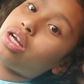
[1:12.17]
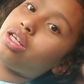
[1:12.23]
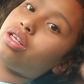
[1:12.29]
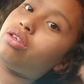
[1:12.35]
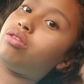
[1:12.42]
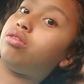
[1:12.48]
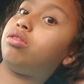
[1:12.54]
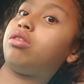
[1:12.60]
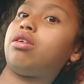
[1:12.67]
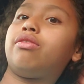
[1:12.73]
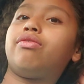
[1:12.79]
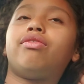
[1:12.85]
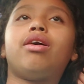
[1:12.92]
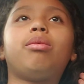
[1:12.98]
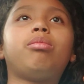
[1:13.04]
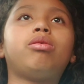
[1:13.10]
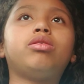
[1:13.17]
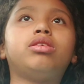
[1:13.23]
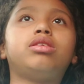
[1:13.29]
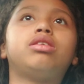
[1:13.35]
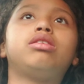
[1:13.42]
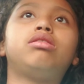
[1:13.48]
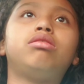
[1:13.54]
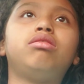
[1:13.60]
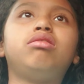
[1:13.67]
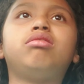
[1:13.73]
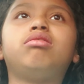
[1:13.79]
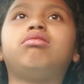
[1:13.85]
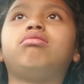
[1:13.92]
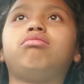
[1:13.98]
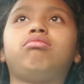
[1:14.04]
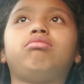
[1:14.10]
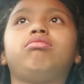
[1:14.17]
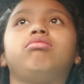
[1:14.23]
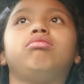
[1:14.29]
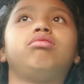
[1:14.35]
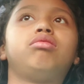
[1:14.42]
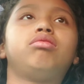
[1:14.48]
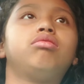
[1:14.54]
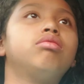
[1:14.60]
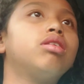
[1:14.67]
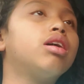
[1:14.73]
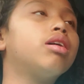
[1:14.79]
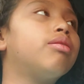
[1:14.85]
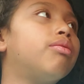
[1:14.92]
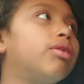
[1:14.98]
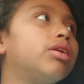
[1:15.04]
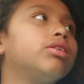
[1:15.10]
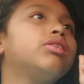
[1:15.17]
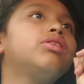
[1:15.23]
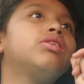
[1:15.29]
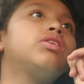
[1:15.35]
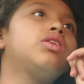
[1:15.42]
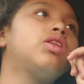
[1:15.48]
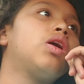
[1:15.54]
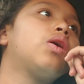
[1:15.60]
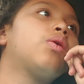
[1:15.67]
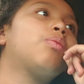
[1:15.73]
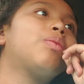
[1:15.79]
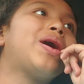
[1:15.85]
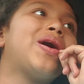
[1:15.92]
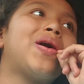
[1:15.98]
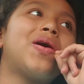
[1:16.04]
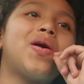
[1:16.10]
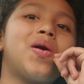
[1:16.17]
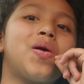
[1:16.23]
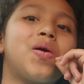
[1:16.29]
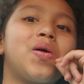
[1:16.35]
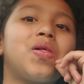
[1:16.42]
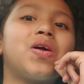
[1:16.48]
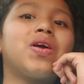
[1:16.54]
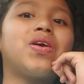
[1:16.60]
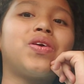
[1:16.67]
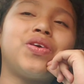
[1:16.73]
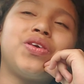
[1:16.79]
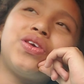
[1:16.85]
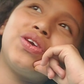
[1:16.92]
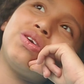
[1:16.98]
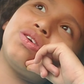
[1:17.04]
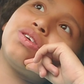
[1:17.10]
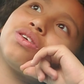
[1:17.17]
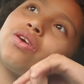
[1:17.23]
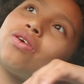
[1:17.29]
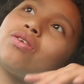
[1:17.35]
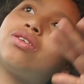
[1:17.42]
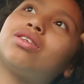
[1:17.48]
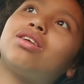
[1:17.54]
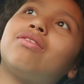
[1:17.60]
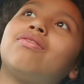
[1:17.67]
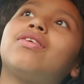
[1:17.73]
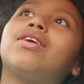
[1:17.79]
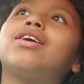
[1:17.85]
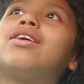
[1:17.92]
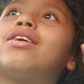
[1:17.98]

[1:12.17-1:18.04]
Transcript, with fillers: to try new stuff. I'm always like, no, no, I want like my like usual stuff.